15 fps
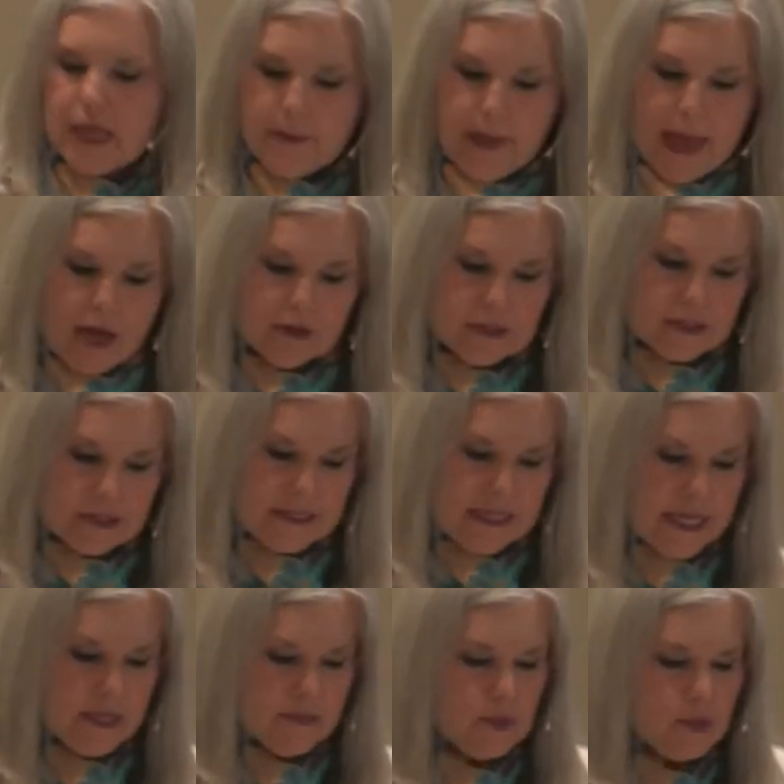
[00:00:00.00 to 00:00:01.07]
about
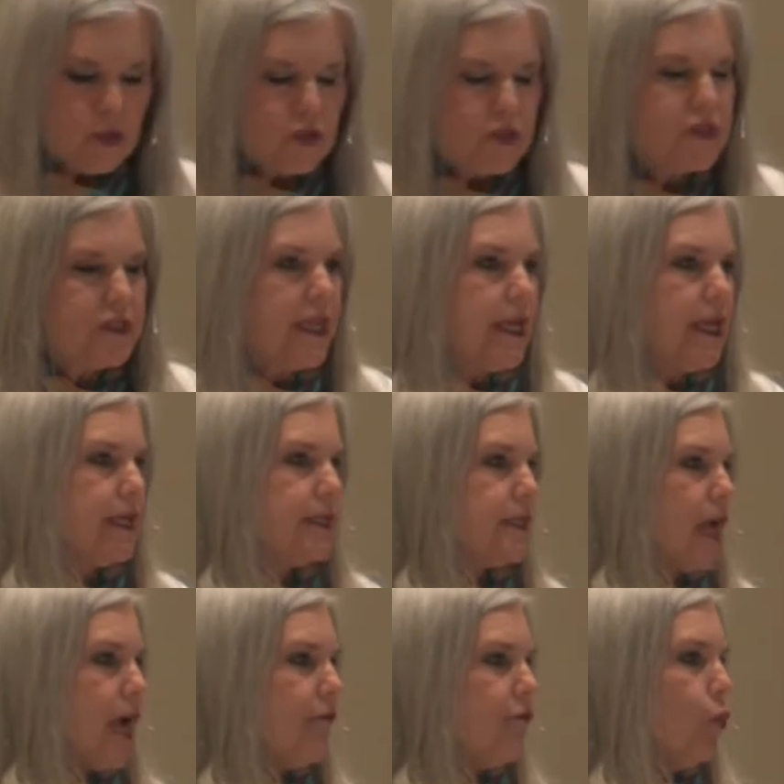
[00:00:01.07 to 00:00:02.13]
10%
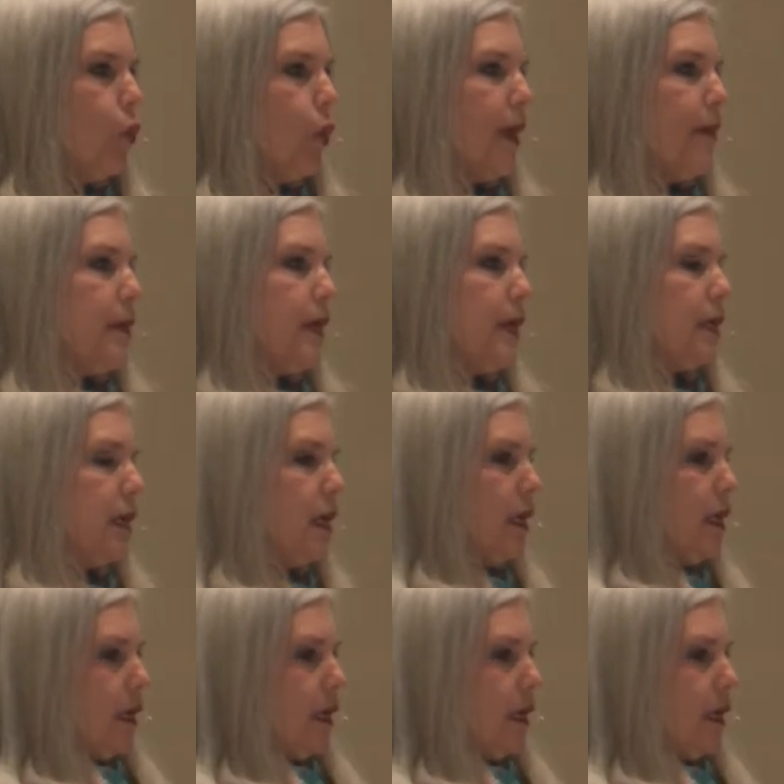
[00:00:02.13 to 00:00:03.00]
of women